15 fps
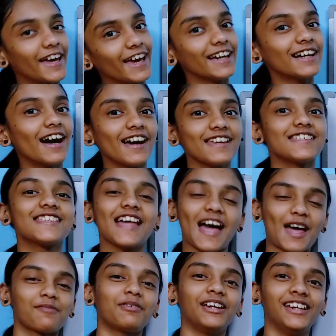Hey guys,
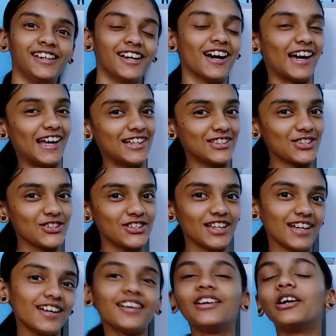I'm Alena and
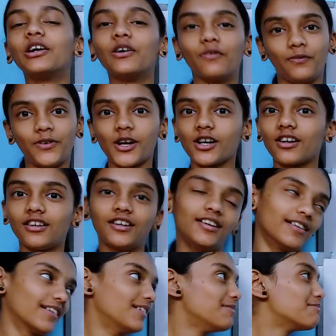today we are going to
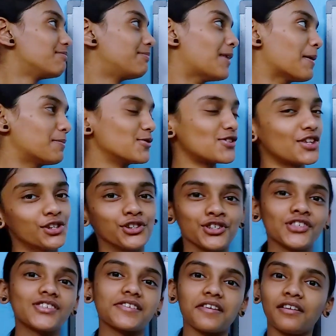learn
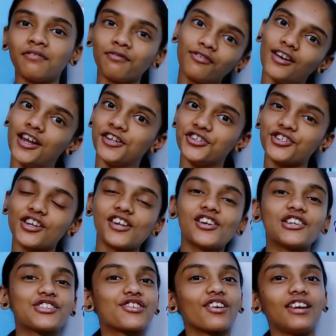prepositions in French.
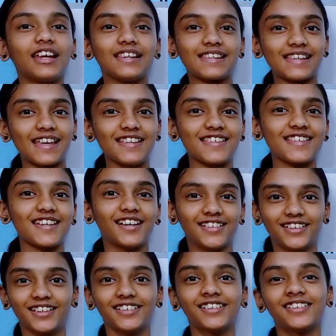So let's get
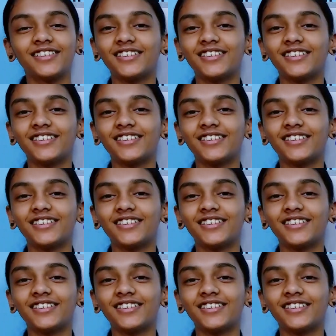started.